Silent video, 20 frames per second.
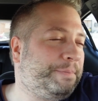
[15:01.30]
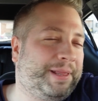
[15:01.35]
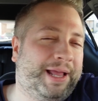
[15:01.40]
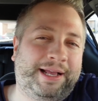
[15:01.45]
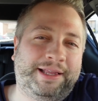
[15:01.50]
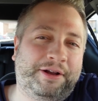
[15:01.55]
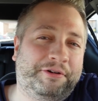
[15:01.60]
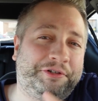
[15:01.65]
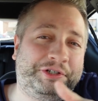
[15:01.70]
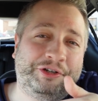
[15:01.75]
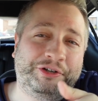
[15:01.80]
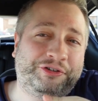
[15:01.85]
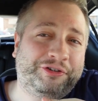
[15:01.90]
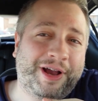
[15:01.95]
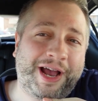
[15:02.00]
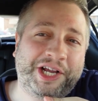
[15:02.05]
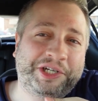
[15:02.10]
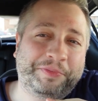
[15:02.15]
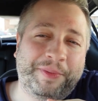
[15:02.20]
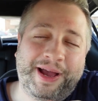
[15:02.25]
Like, don't you
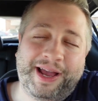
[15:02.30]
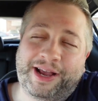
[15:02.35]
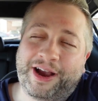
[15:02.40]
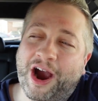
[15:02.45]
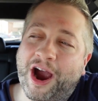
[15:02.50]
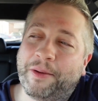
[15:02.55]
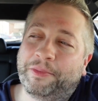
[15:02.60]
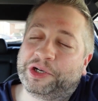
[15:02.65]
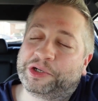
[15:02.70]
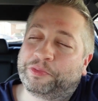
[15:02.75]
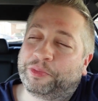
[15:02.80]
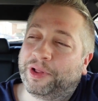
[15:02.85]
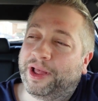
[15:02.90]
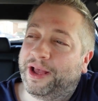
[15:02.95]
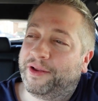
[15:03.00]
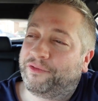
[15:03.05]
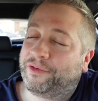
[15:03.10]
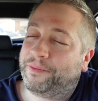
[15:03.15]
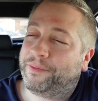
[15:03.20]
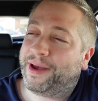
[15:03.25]
trash my garbage
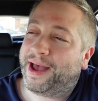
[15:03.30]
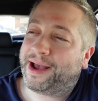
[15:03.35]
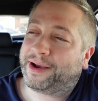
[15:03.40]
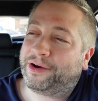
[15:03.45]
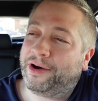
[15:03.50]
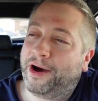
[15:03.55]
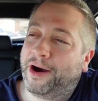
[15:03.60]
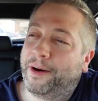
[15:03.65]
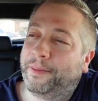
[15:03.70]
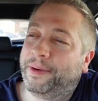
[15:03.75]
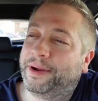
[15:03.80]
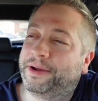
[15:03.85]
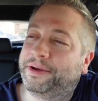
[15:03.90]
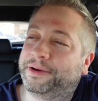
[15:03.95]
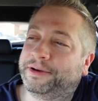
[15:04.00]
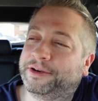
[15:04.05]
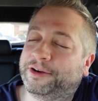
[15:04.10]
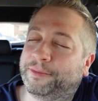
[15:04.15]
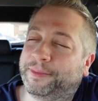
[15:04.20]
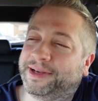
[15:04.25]
plate from back home
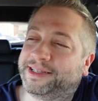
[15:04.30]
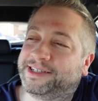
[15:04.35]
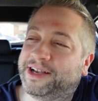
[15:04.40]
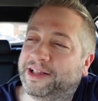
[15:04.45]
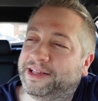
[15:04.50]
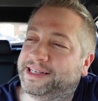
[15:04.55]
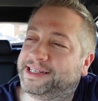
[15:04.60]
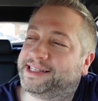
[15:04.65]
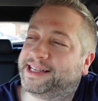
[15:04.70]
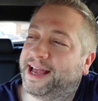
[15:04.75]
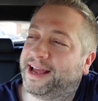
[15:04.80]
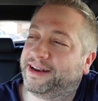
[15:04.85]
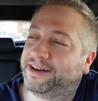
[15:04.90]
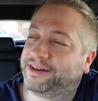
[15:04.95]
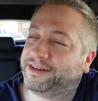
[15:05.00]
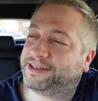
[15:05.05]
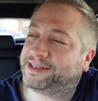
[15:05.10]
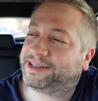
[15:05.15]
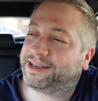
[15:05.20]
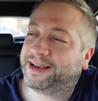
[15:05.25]
or my Tully's
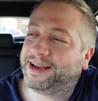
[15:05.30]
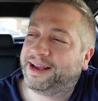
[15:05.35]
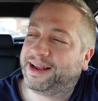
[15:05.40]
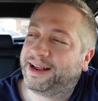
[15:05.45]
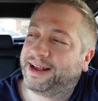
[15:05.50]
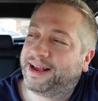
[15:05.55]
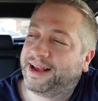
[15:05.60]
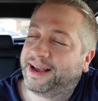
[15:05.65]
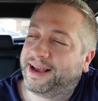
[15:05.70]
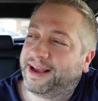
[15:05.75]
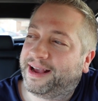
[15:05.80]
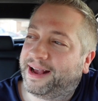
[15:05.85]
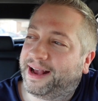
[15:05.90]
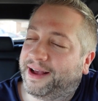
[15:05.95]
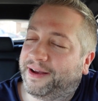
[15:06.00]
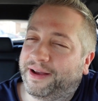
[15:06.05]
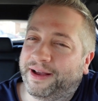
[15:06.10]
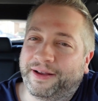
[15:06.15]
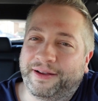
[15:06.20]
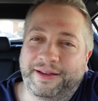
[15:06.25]
tenders.
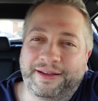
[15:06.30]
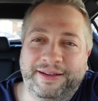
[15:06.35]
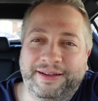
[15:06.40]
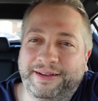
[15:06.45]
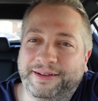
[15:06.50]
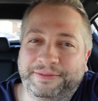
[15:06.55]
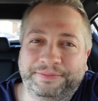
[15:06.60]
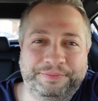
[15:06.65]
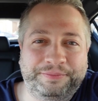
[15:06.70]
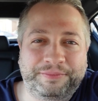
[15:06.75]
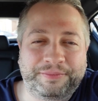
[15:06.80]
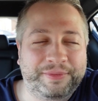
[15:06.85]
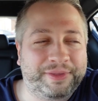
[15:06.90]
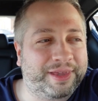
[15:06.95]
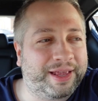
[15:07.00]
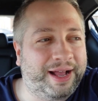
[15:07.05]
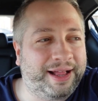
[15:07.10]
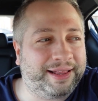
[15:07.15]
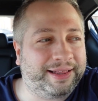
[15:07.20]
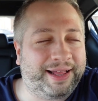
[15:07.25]
Uh,
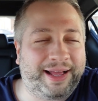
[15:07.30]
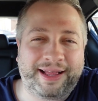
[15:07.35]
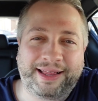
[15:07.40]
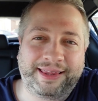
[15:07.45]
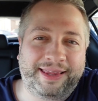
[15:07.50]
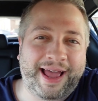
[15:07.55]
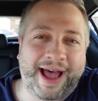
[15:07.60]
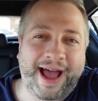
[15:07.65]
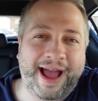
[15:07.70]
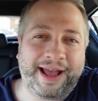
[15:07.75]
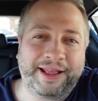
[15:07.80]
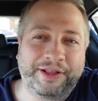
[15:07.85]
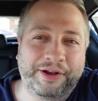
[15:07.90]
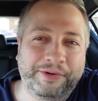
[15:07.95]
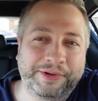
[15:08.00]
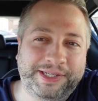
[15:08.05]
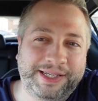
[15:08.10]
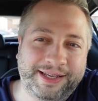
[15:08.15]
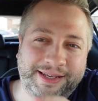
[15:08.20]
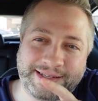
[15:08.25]
I'll, I'll die on
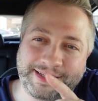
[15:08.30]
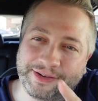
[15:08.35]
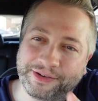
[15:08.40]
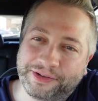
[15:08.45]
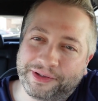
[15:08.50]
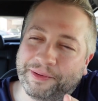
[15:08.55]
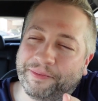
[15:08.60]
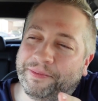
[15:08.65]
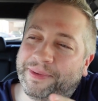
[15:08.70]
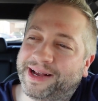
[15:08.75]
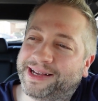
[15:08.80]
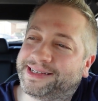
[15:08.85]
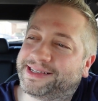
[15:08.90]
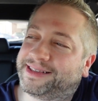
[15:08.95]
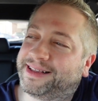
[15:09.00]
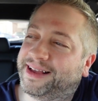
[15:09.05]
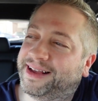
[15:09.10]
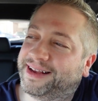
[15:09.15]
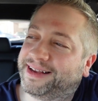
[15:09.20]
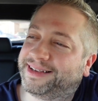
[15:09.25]
those hills. Those are the best
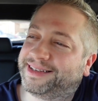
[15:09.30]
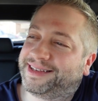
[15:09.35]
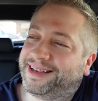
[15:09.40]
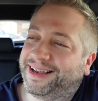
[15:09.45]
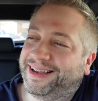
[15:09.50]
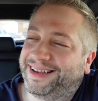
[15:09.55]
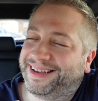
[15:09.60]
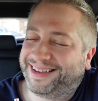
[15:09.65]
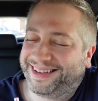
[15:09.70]
things.